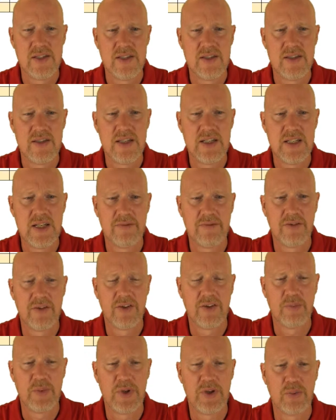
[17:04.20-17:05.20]
is the
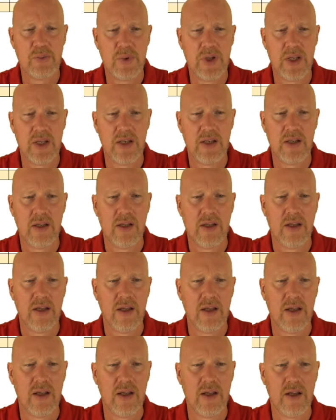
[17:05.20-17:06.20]
difference between
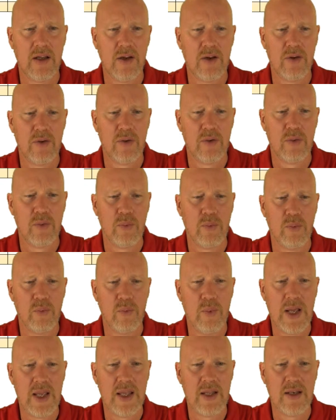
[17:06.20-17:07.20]

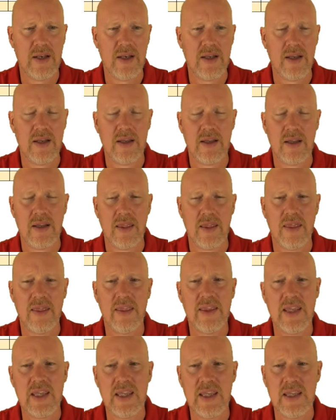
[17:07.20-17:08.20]
when
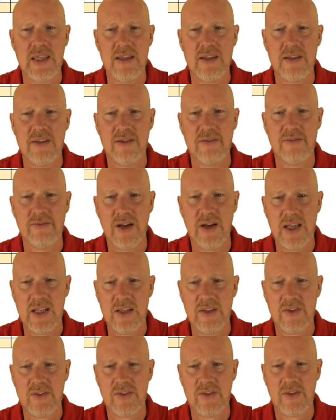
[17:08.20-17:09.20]
the
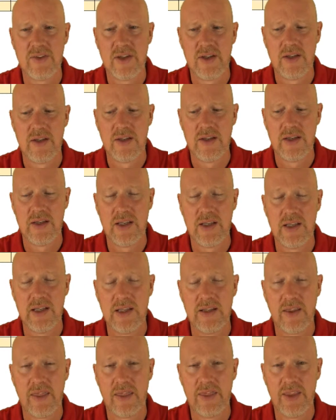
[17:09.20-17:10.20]
device
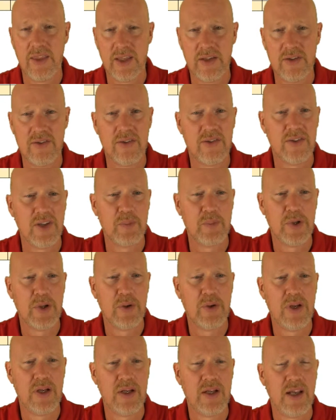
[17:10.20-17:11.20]
thinks it's
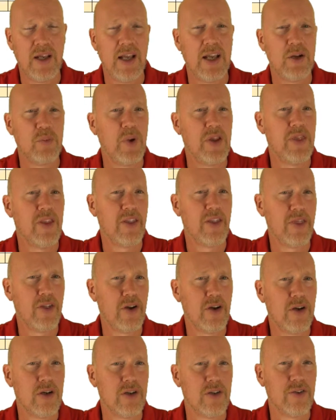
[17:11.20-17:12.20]
uploading and when
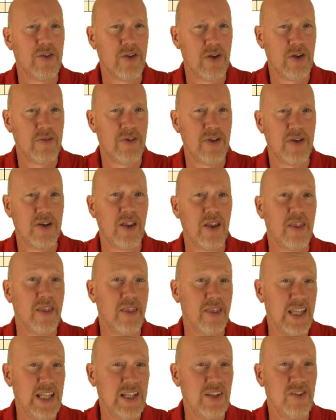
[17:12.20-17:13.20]
the server
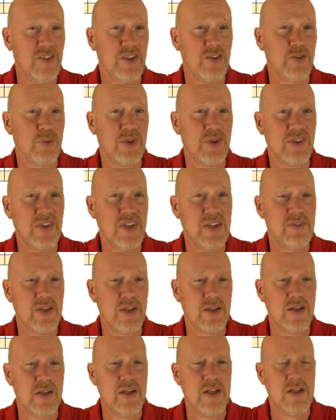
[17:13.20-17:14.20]
thinks it's
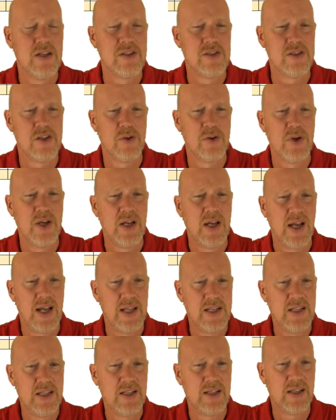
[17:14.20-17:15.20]
receiving. So
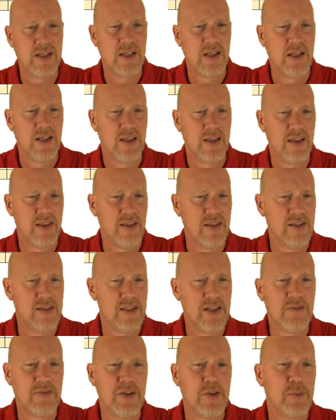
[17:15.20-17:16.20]
ideally, the
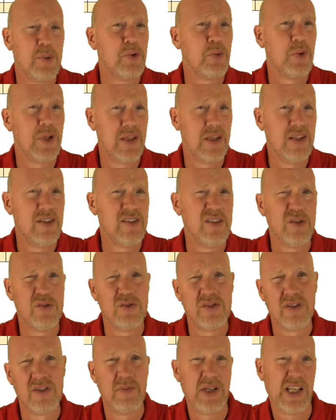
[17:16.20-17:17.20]
difference between these two
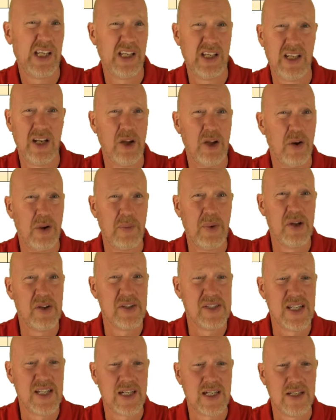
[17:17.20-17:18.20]
should be, about a
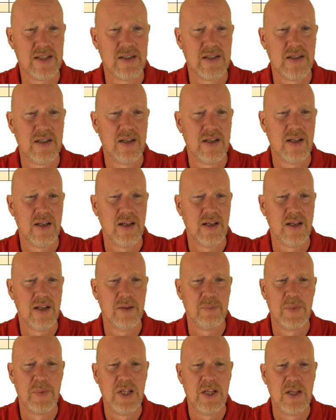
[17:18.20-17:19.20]
second.
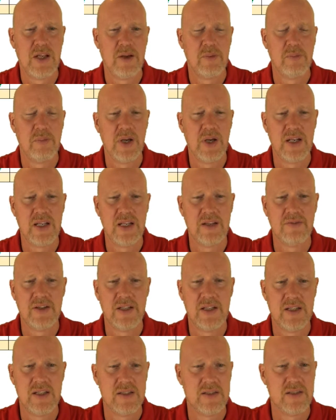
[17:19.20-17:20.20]
But if
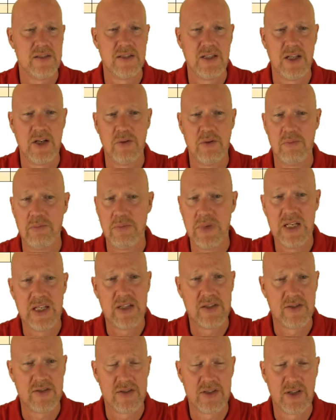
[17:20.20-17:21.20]
it is,
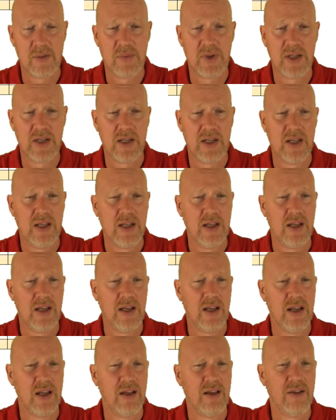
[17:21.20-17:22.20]
minutes or something,
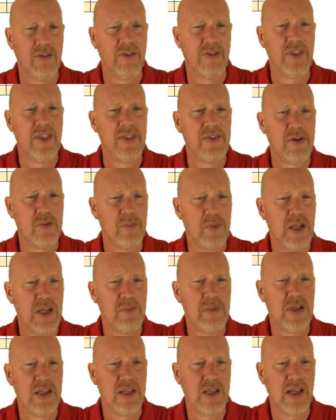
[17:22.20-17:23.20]
then there may
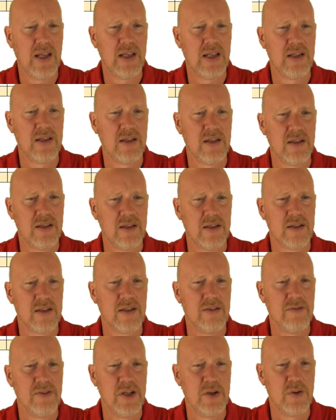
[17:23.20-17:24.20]
be a
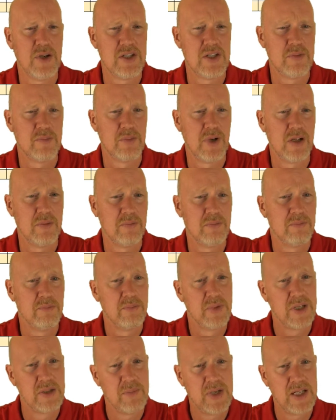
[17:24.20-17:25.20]
configuration problem,
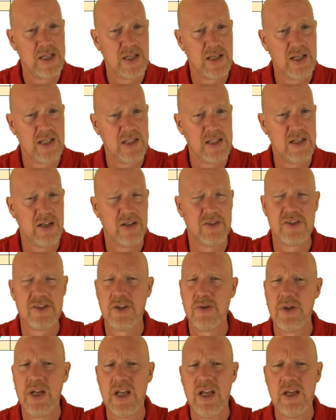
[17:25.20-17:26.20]
but it might connect here.
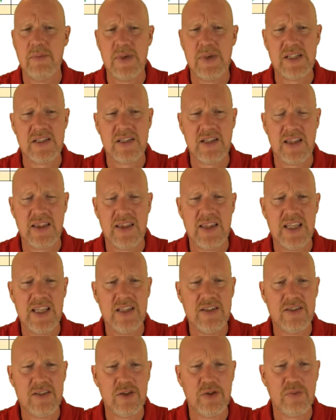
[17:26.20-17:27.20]
So basically,
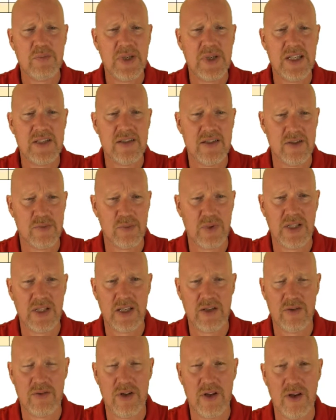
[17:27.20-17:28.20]
these two pieces will let
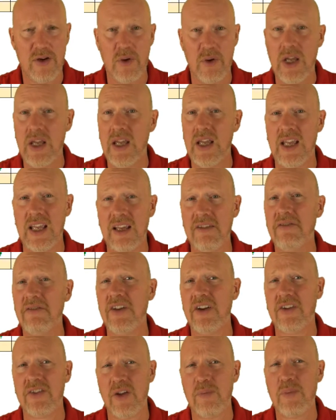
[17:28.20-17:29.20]
you know if
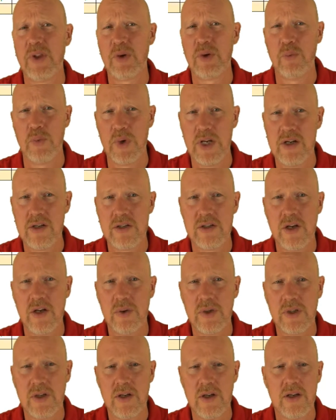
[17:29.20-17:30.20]
there's something weird
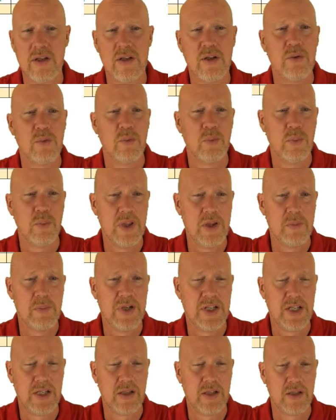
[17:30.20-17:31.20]
going on with a
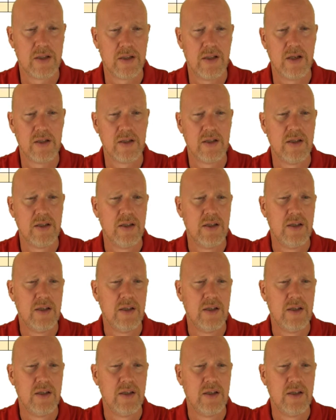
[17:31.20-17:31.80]
particular clock.